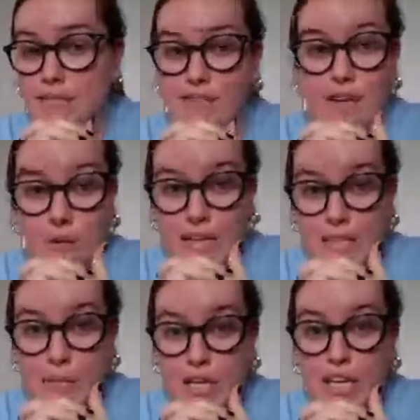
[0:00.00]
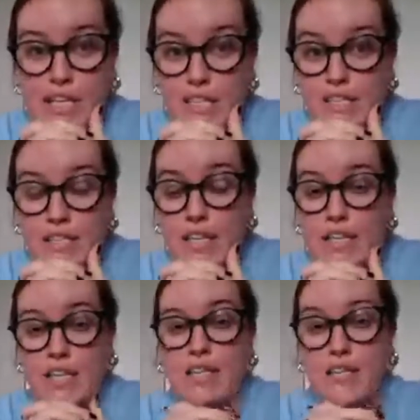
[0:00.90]
fun recipes,
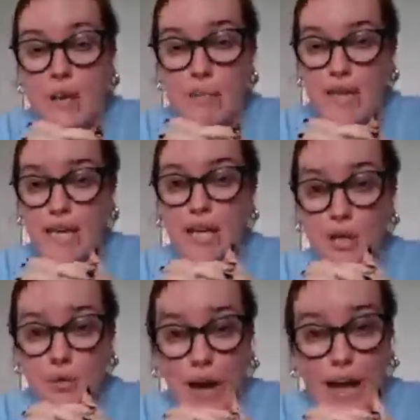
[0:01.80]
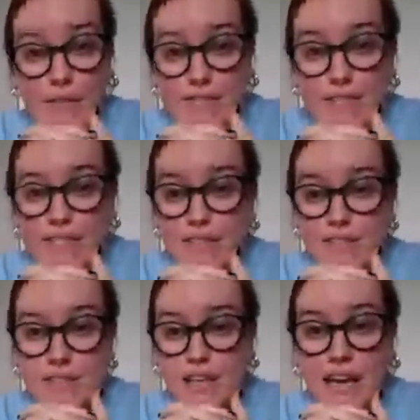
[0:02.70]
some make crafts,
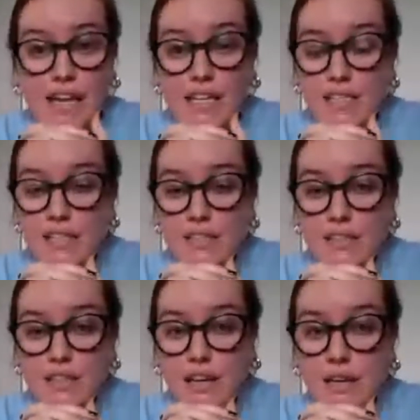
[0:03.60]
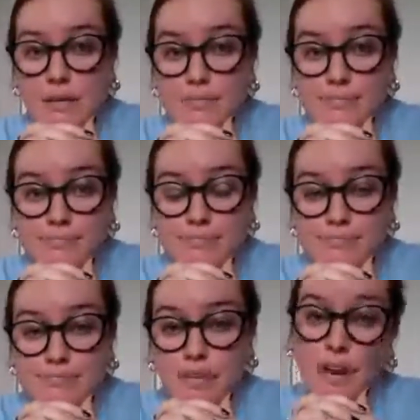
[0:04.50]
science,
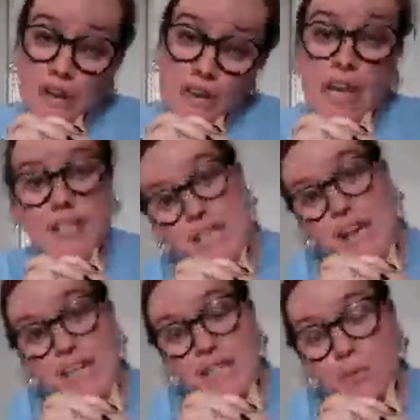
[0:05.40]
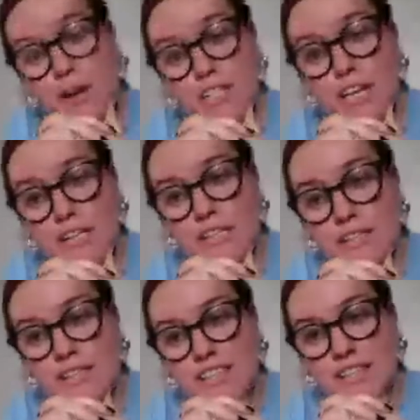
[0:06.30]
art and science
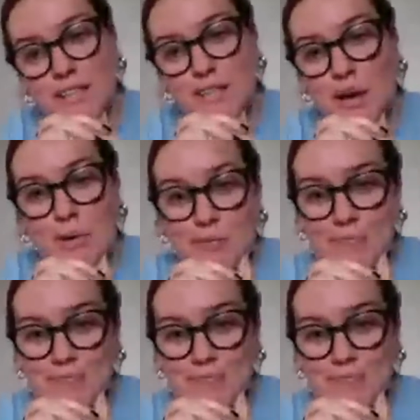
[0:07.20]
projects. So